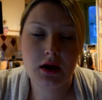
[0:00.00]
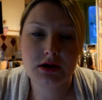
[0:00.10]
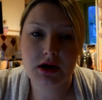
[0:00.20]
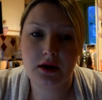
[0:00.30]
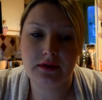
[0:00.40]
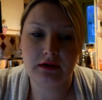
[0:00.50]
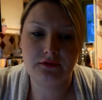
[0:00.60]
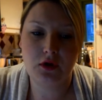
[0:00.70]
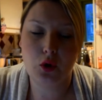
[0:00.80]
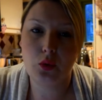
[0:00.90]
So this
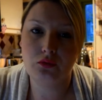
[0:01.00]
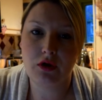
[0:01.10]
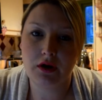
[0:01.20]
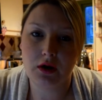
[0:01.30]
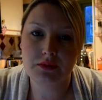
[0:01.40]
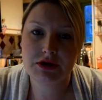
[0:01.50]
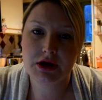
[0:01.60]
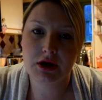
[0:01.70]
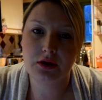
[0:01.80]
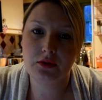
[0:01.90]
vlog will run up
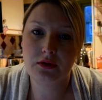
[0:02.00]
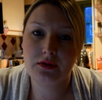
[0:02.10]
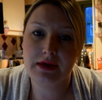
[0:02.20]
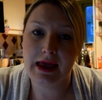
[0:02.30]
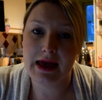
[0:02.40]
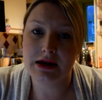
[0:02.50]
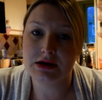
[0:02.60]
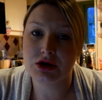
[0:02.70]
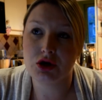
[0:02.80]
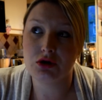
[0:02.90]
to the
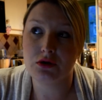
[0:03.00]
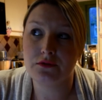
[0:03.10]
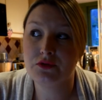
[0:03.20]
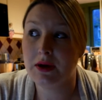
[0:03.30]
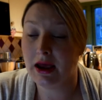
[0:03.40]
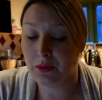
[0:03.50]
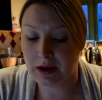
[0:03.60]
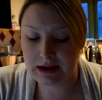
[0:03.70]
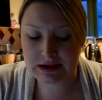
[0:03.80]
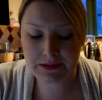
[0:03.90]
end of 28
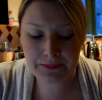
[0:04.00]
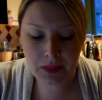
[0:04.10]
weeks.